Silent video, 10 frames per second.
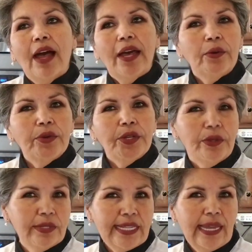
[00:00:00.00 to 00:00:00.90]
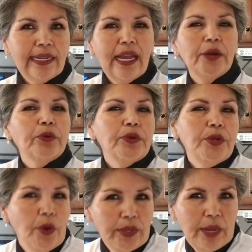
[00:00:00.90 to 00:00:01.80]
I don't use that. I don't
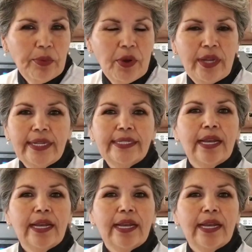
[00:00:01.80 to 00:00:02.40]
know that product.